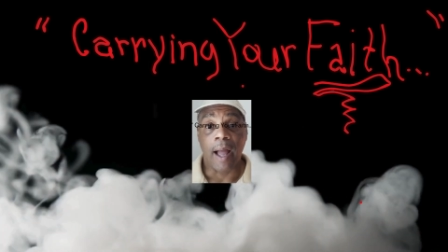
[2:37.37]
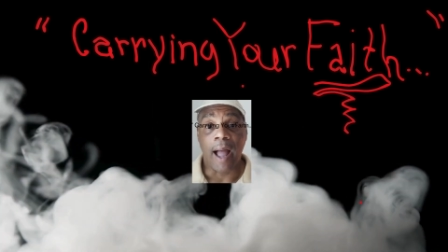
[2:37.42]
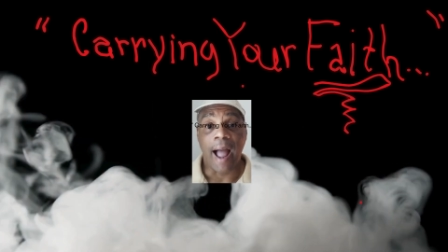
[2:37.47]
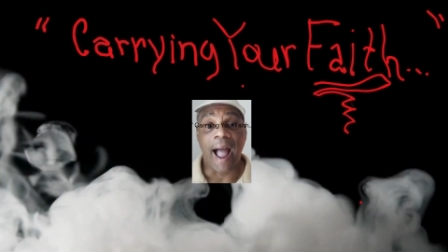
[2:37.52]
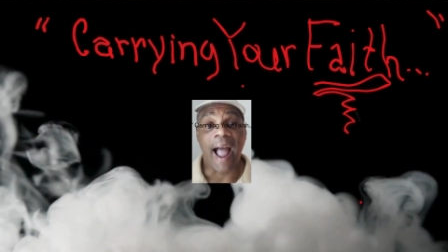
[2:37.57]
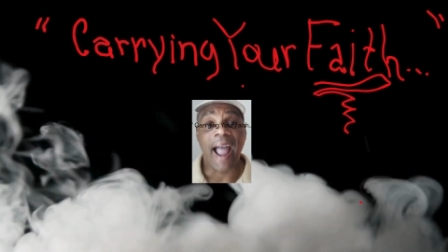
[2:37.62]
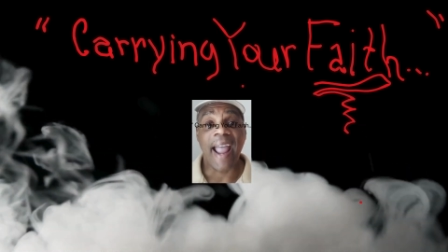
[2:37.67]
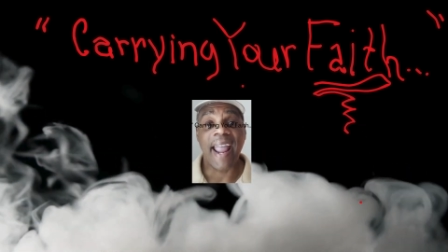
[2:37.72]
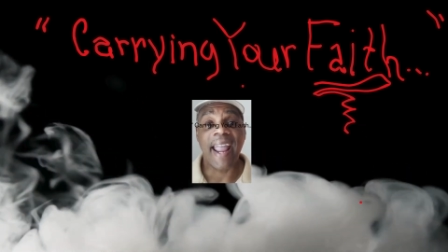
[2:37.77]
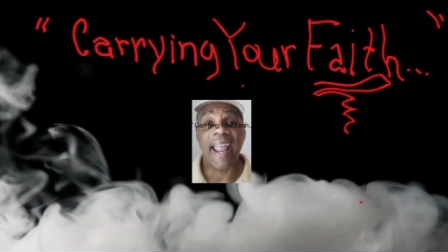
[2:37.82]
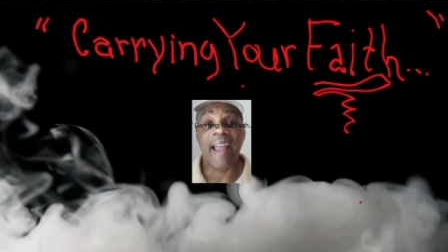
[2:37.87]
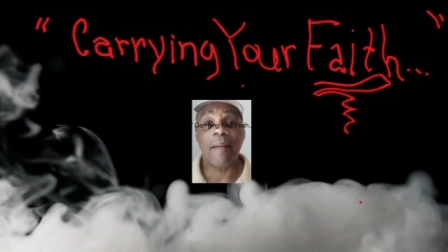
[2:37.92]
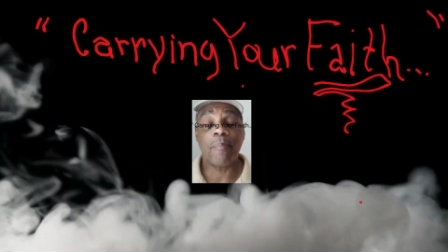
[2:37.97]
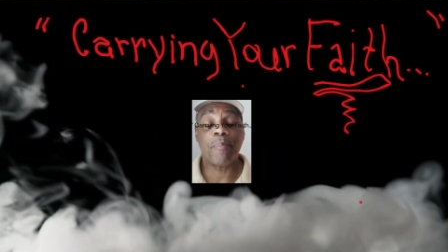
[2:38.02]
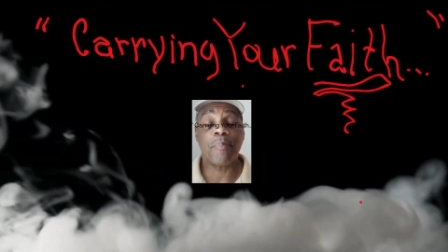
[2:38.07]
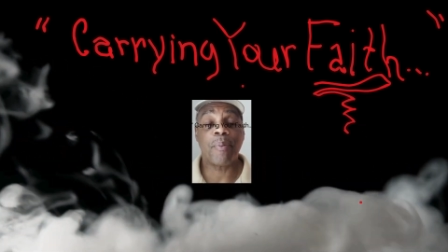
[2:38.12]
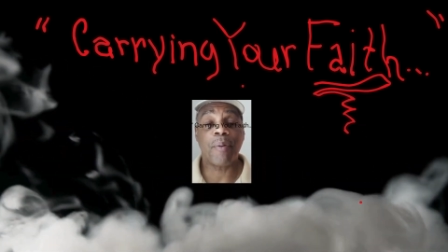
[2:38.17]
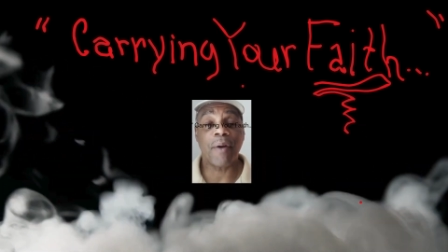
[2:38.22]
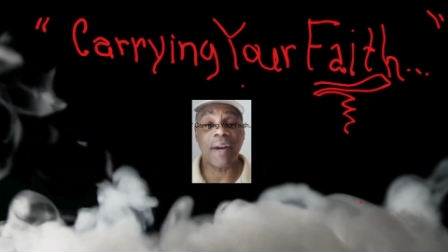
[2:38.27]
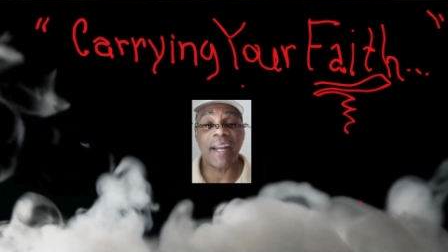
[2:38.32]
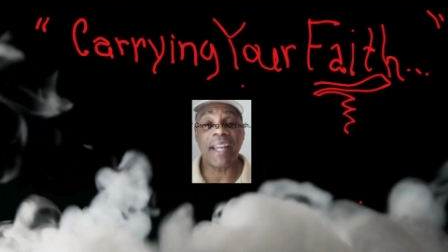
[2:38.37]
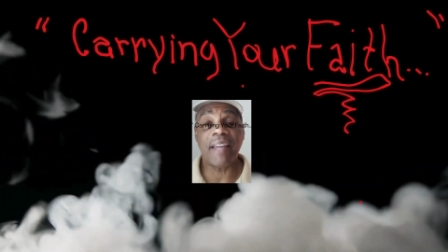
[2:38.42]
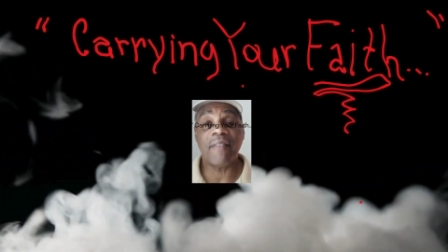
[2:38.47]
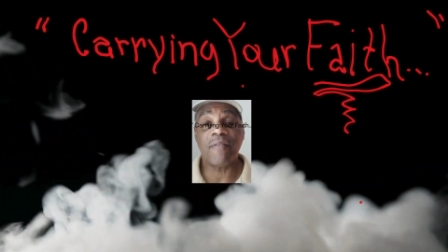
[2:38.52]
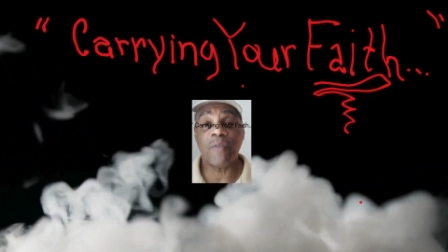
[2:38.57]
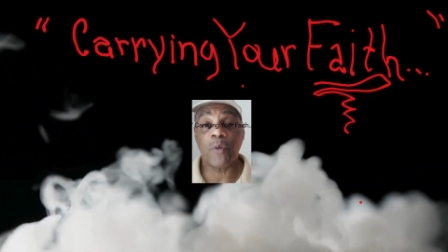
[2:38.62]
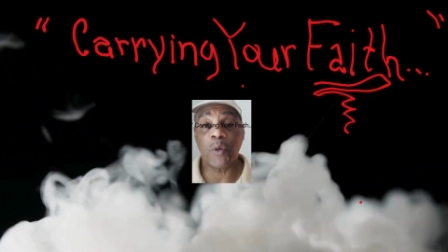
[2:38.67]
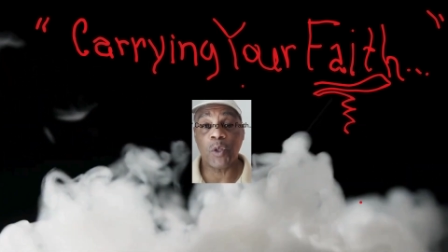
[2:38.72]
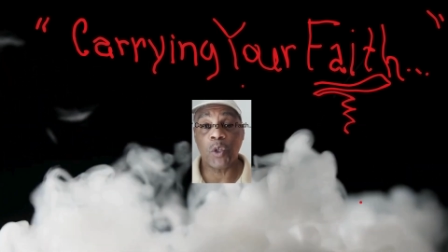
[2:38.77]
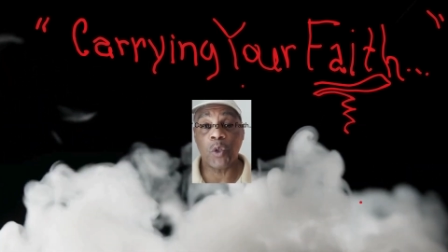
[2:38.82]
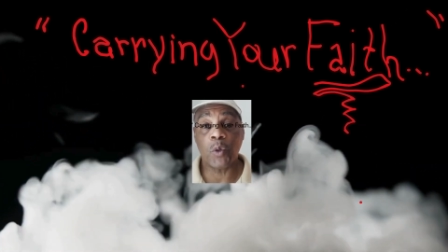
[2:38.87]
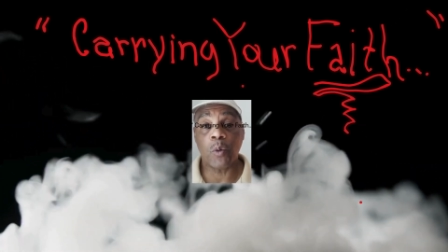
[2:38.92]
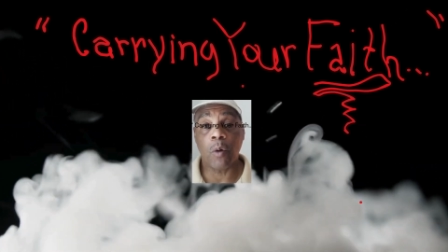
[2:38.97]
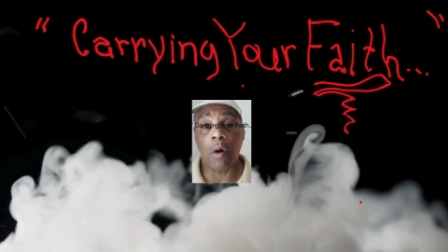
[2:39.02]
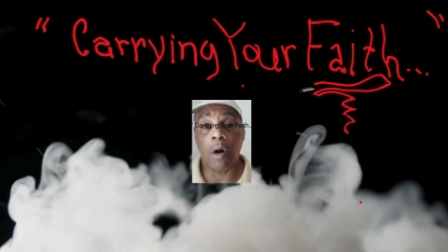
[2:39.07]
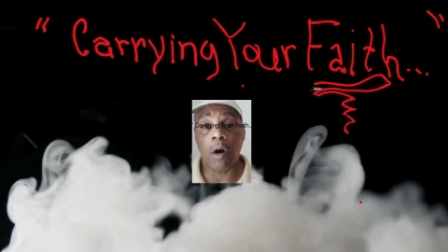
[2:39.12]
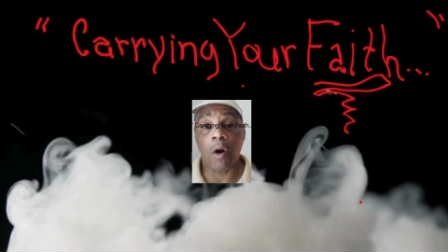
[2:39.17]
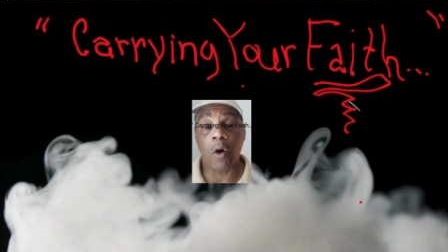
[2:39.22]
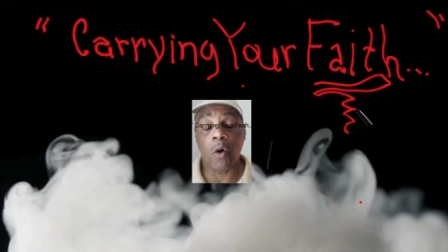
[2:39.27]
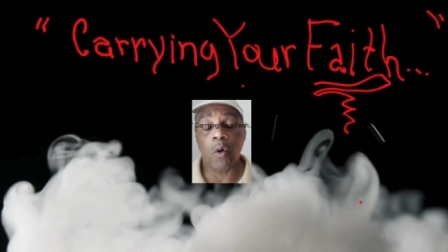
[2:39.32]
I have prayed for
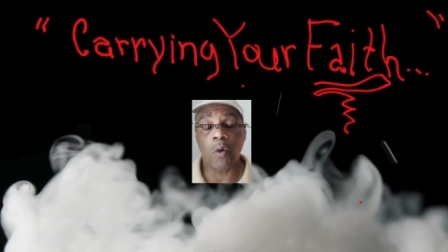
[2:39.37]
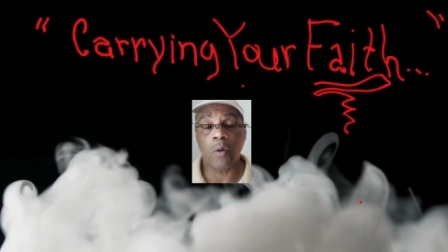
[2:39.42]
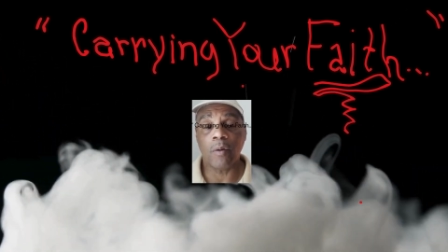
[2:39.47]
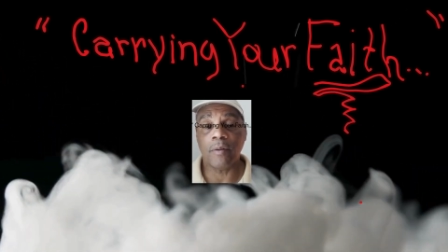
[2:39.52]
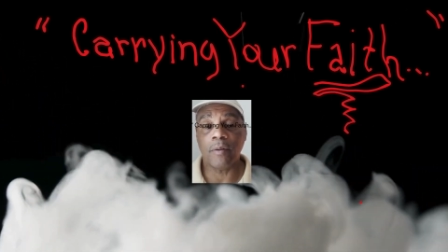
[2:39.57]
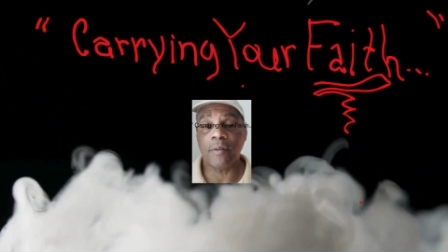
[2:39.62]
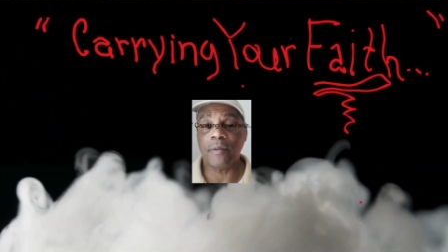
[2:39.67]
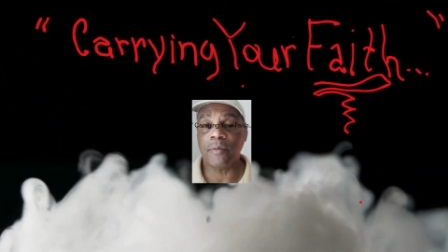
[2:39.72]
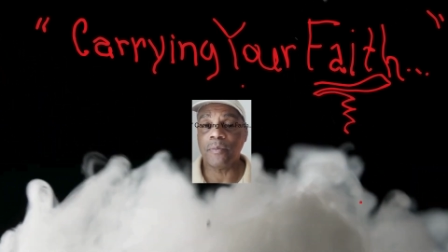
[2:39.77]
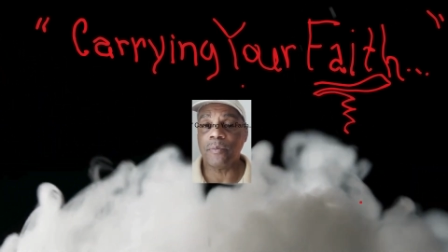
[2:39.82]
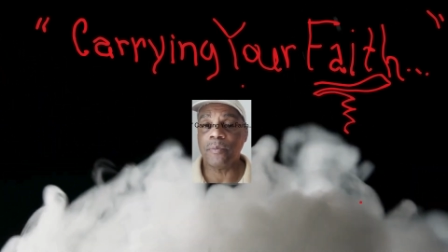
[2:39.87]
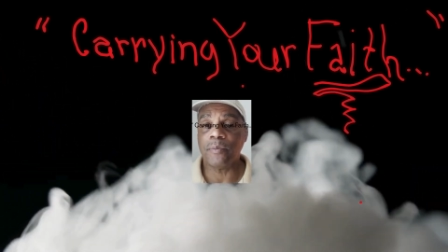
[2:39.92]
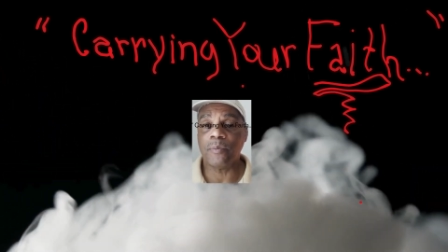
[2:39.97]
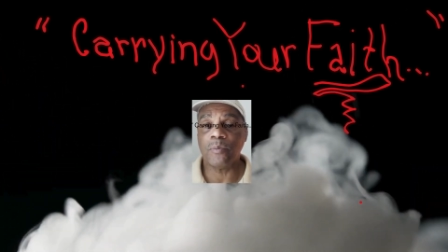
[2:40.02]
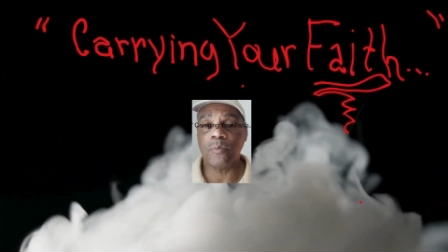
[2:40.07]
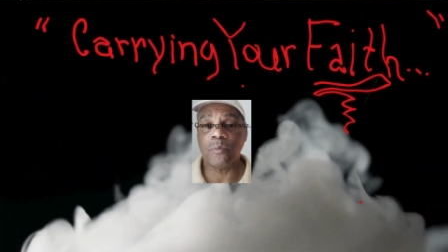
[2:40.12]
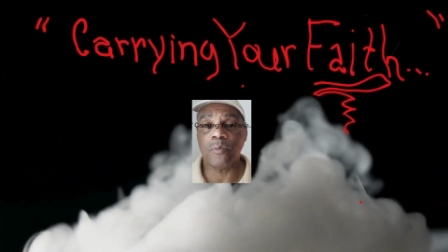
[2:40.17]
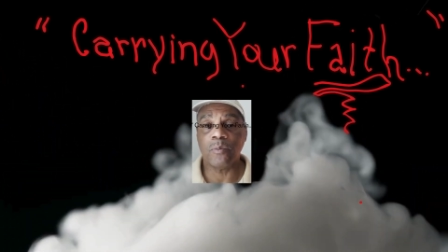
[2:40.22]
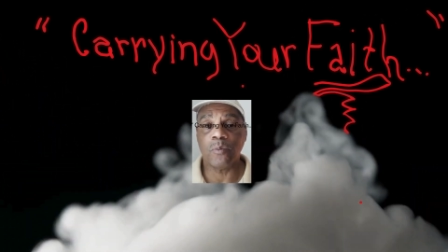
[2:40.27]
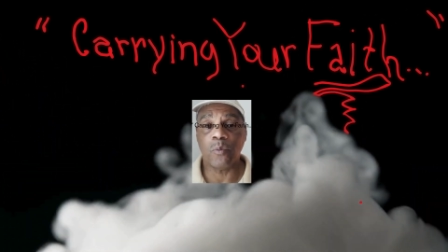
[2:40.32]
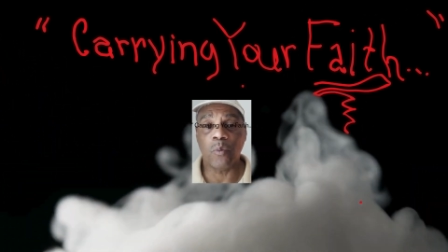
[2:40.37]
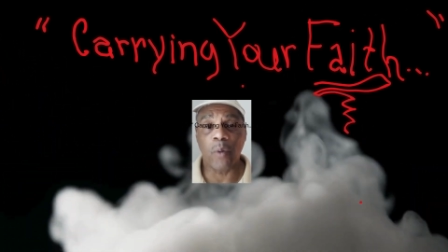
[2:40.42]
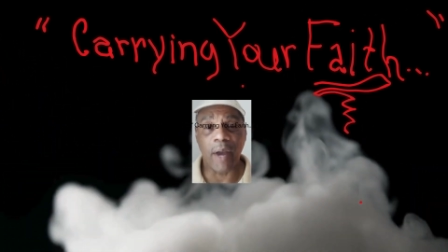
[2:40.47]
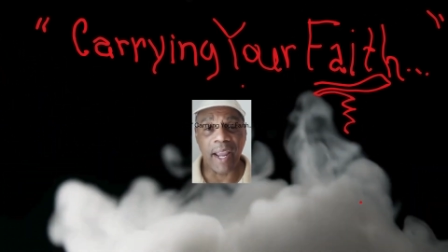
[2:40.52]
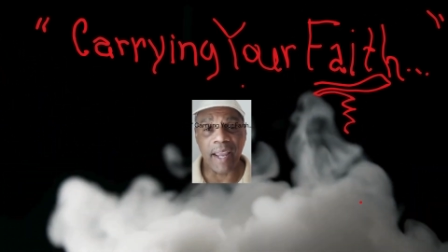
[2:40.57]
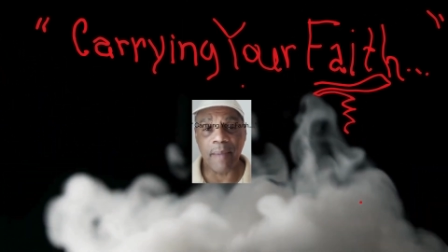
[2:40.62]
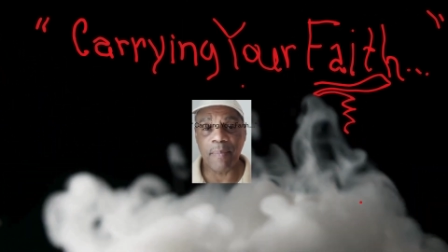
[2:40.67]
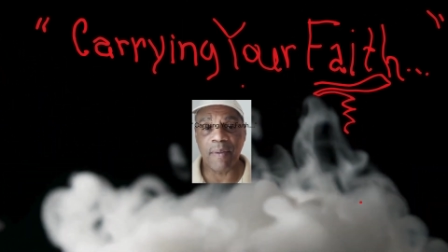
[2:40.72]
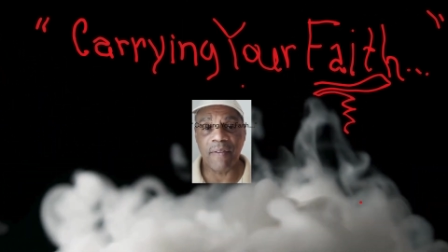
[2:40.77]
you all way